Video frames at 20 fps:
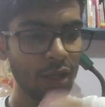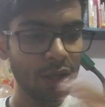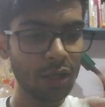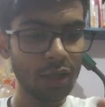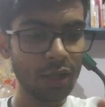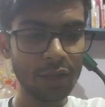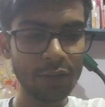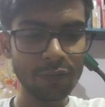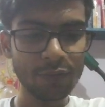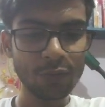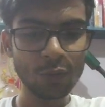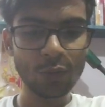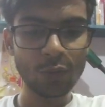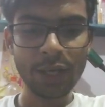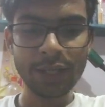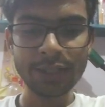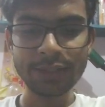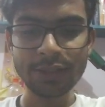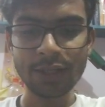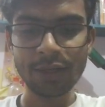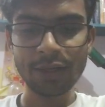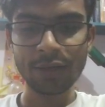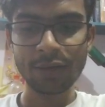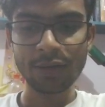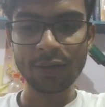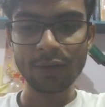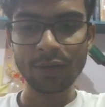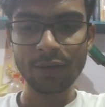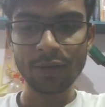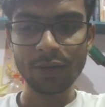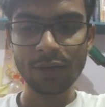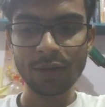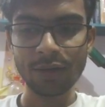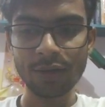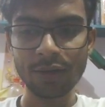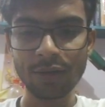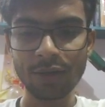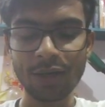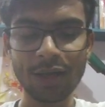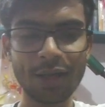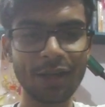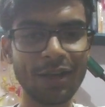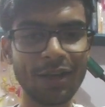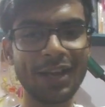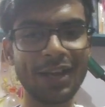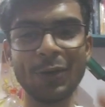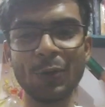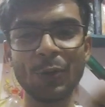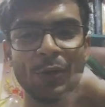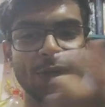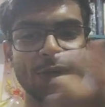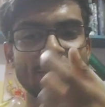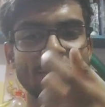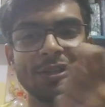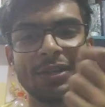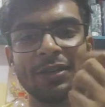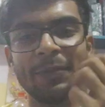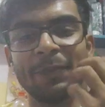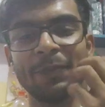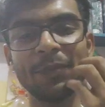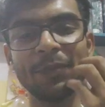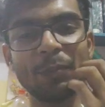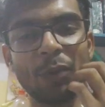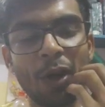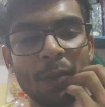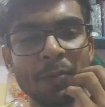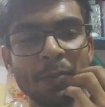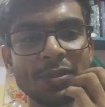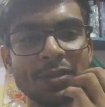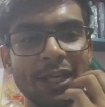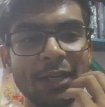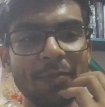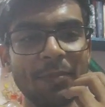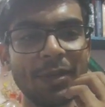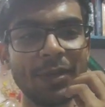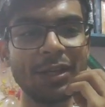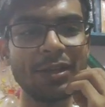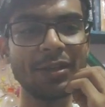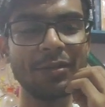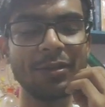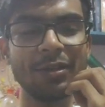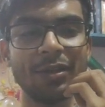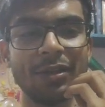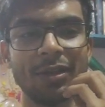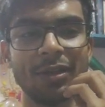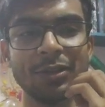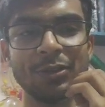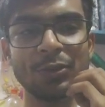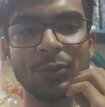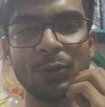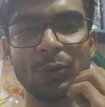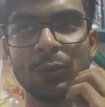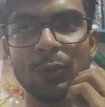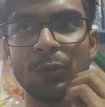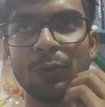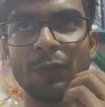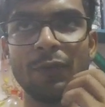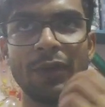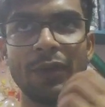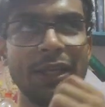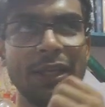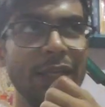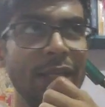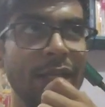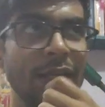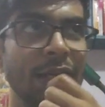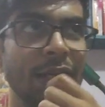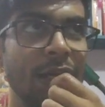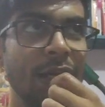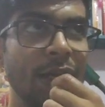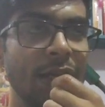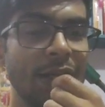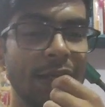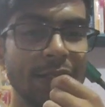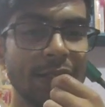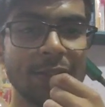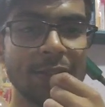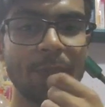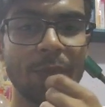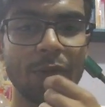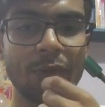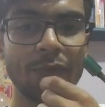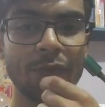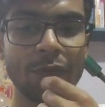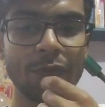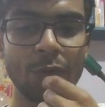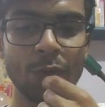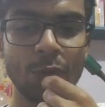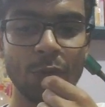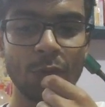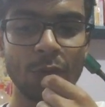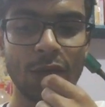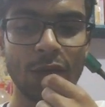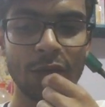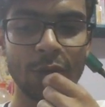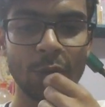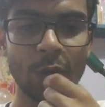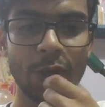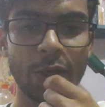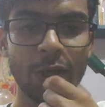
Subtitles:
if you guys are I know it is a problem statement, so very less number of you are going